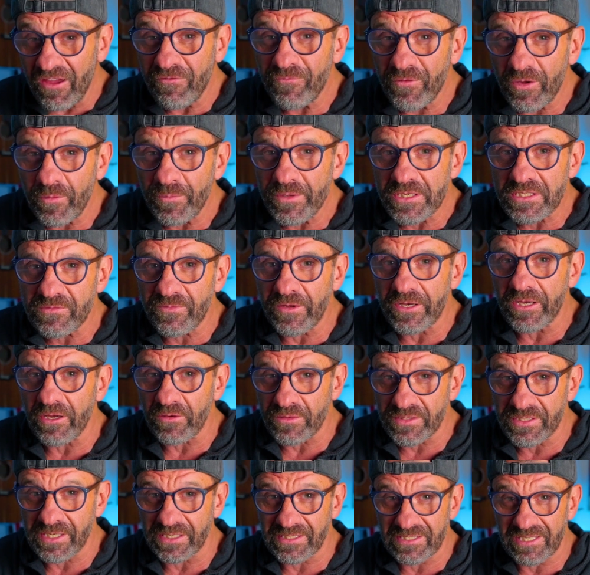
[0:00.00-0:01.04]
I filmed this video
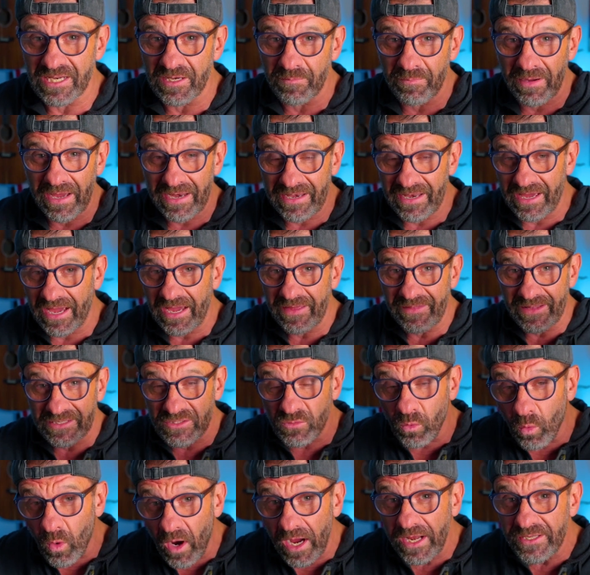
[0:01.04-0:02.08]
16:9,
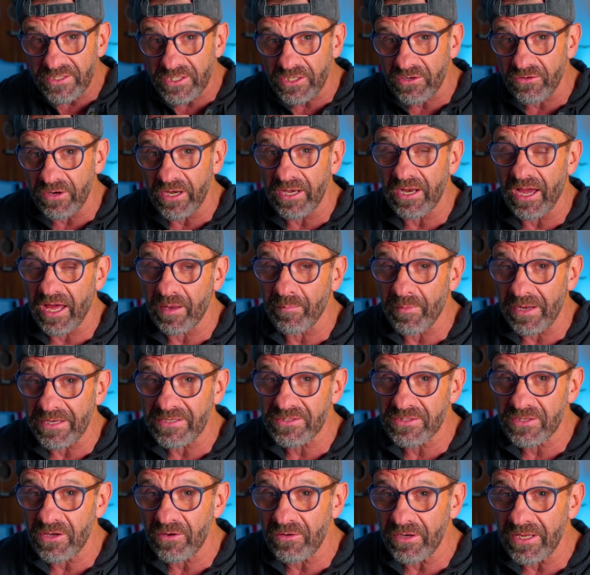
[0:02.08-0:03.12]
that's widescreen, on my
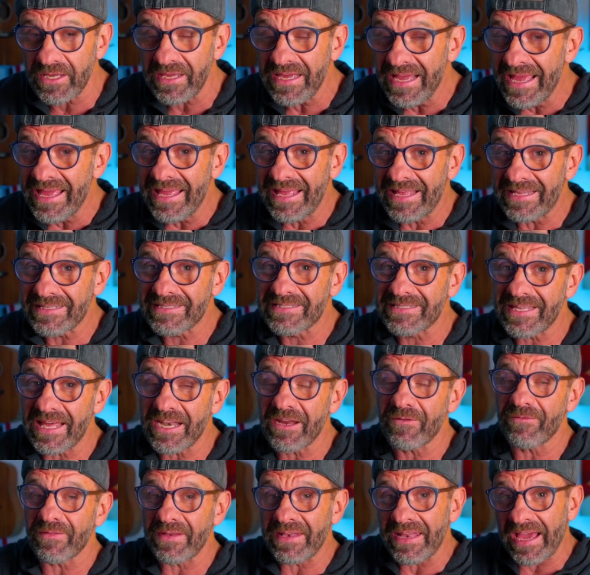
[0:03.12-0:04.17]
Sony instead
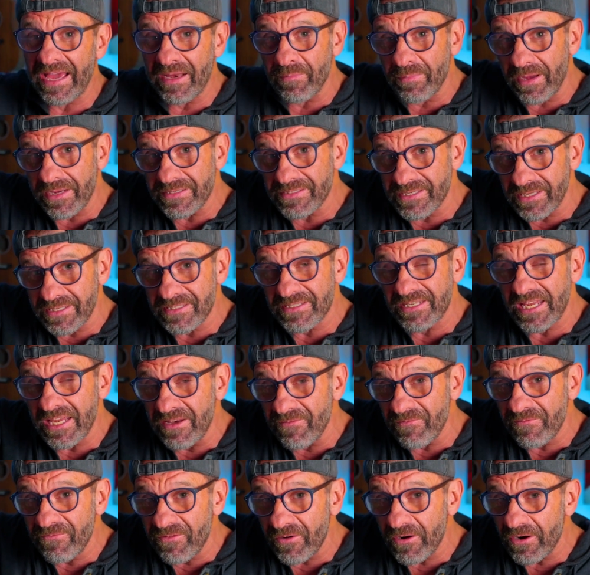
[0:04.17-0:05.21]
of
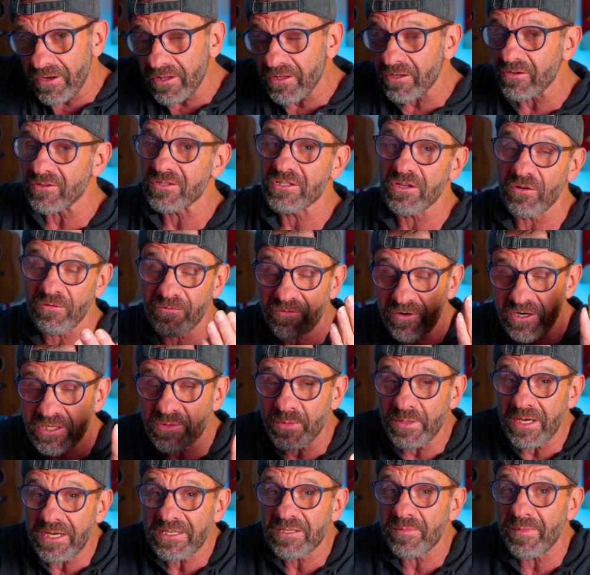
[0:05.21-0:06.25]
9:16 vertical. So
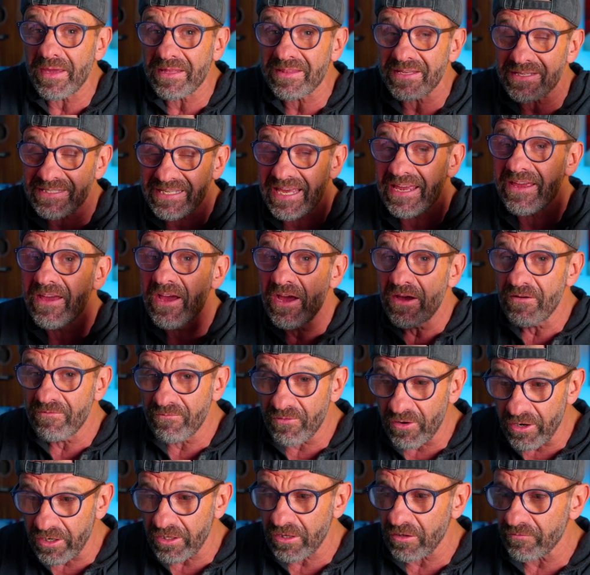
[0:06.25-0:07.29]
first we need to make this a
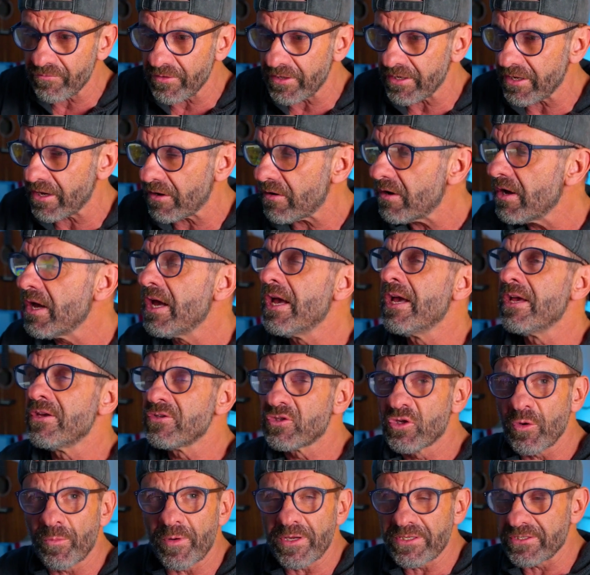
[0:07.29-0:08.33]
vertical video.
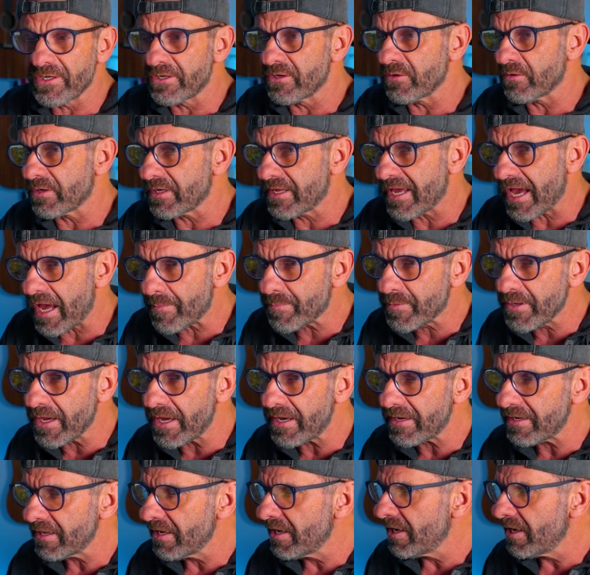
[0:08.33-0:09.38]
Super easy to do in CapCut.